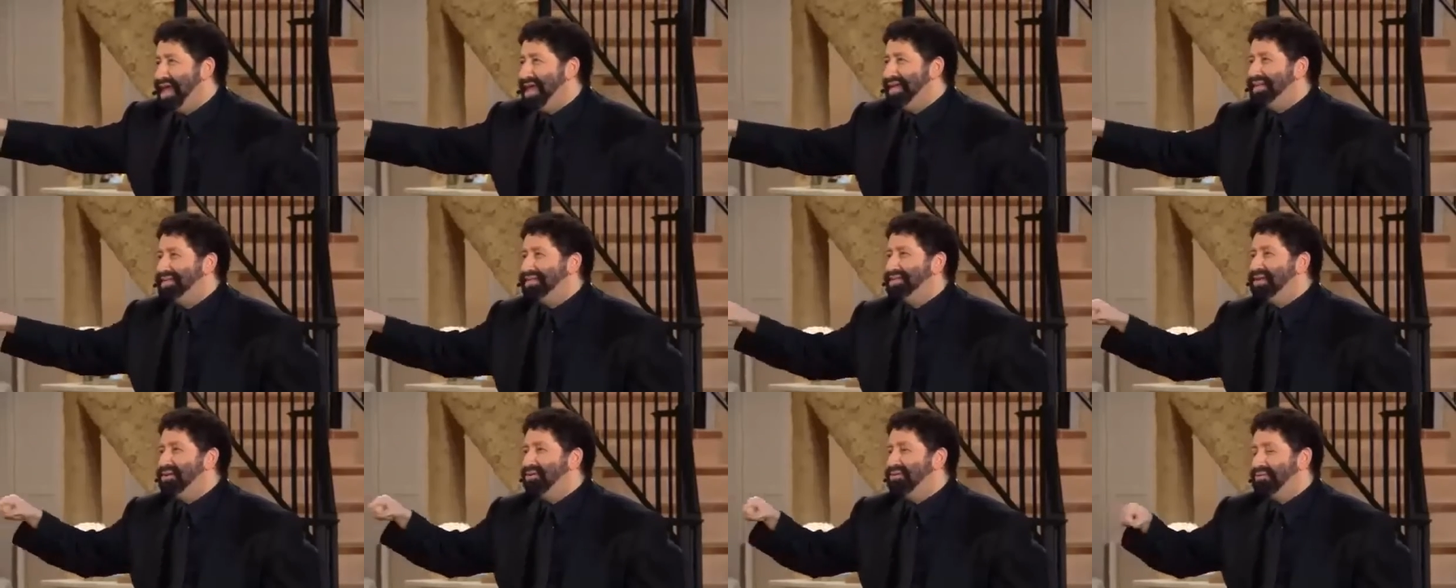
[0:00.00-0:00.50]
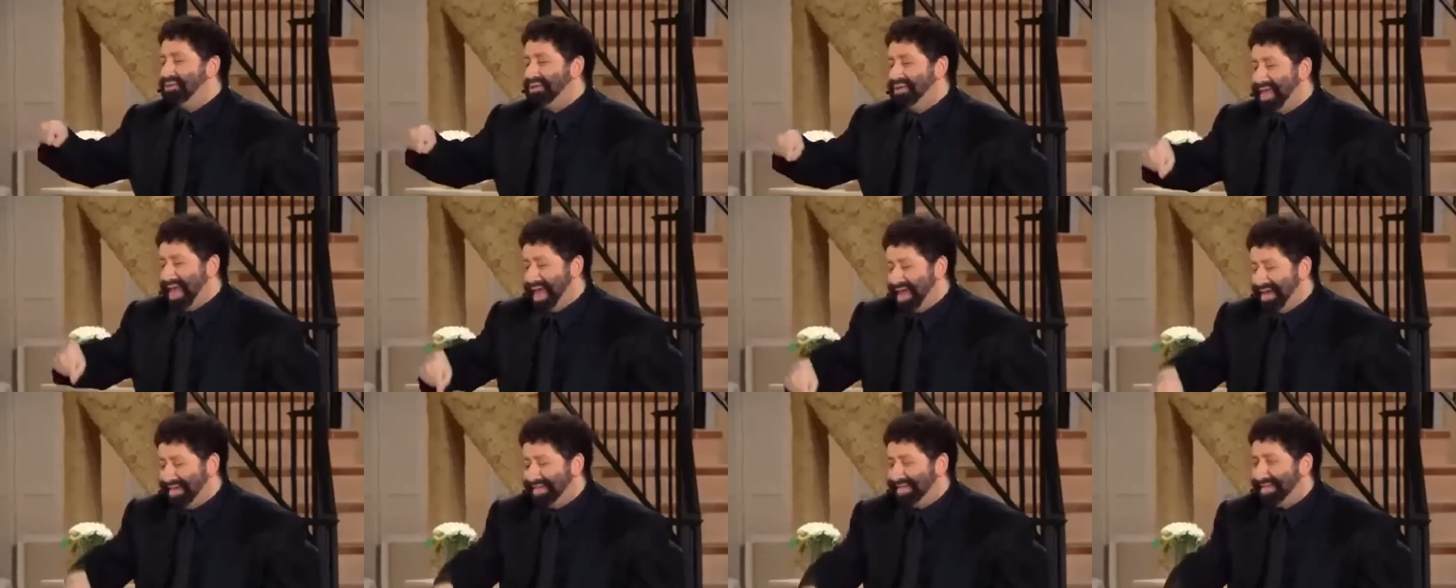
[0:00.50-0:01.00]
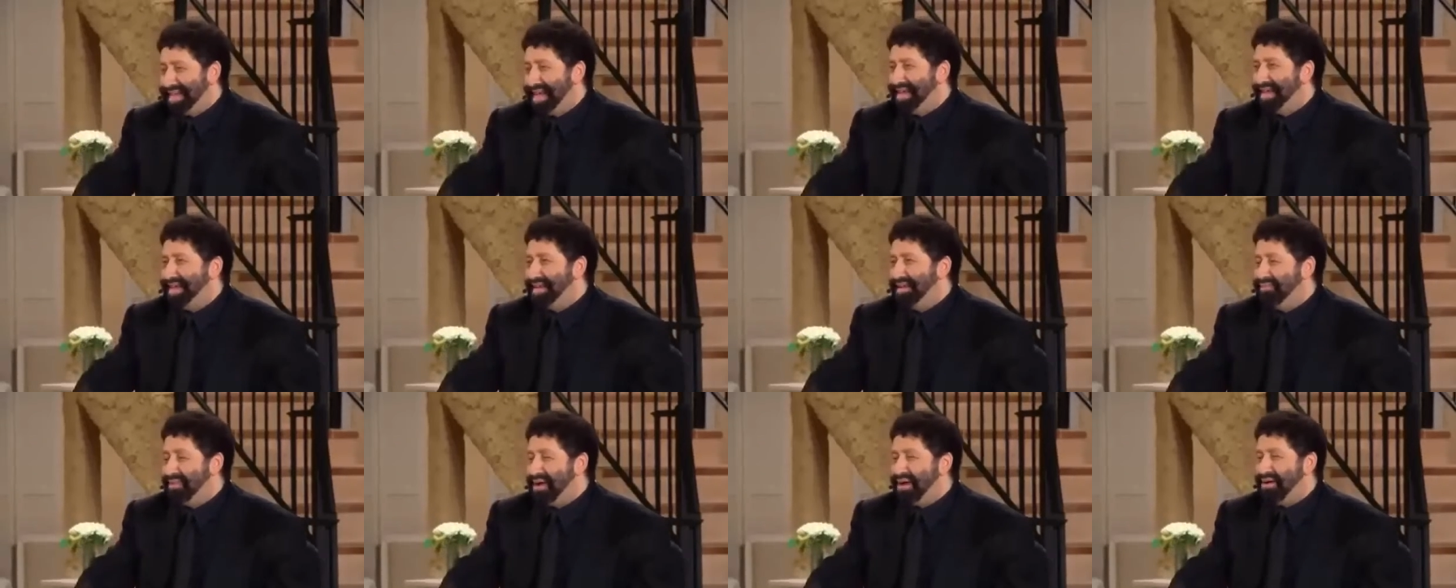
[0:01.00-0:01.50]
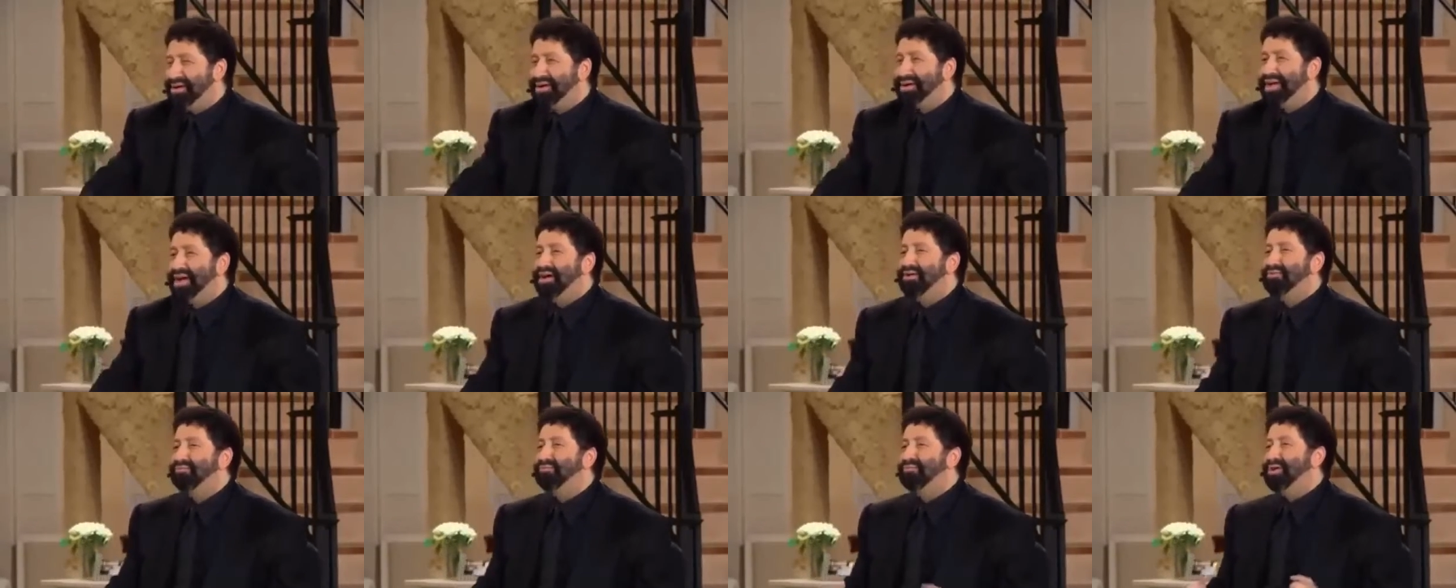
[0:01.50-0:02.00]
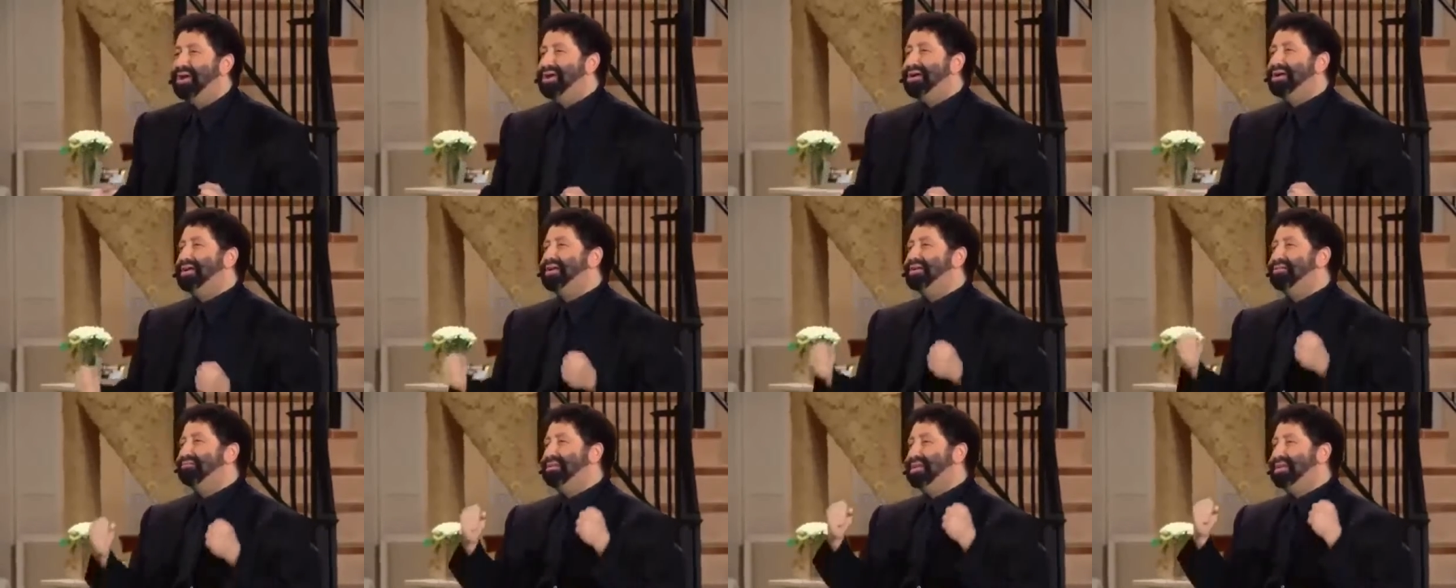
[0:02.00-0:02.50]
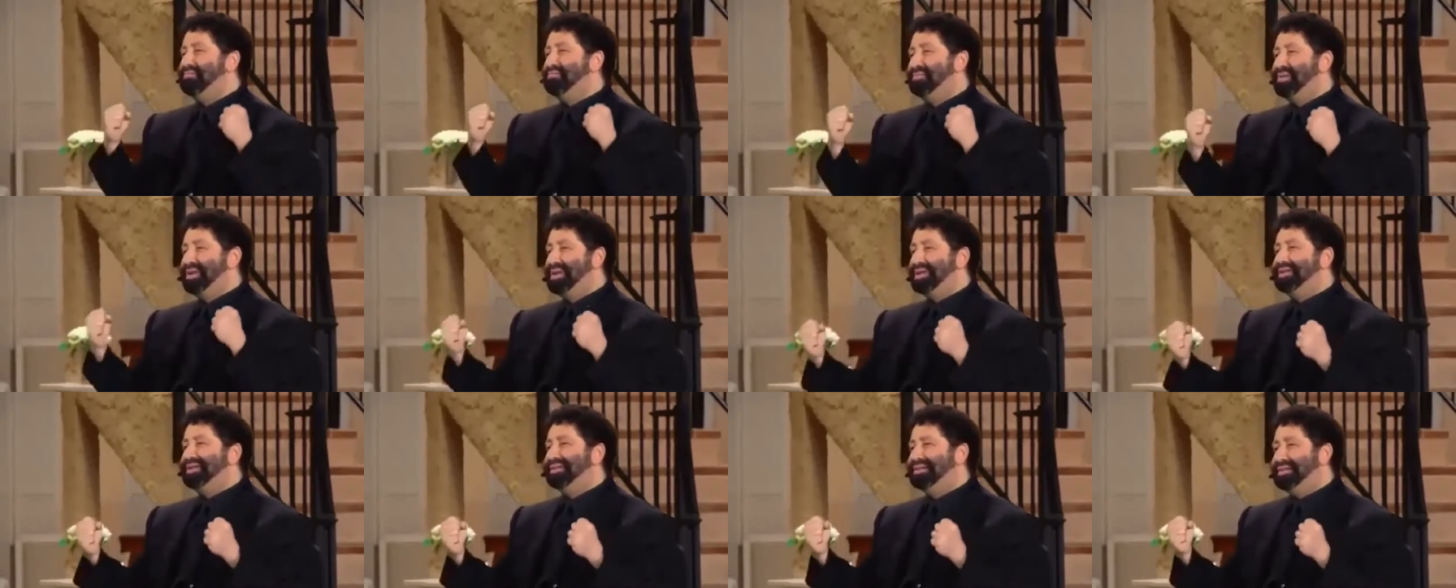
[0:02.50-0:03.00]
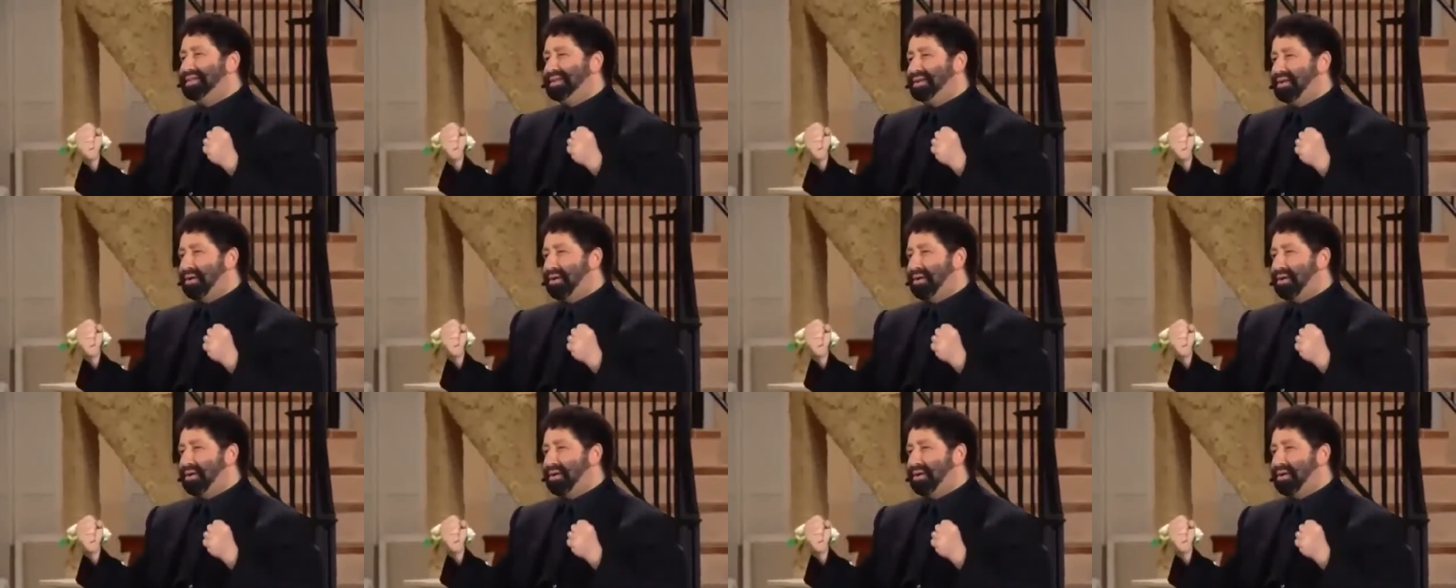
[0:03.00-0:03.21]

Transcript: And so they said in America, we're going to rebuild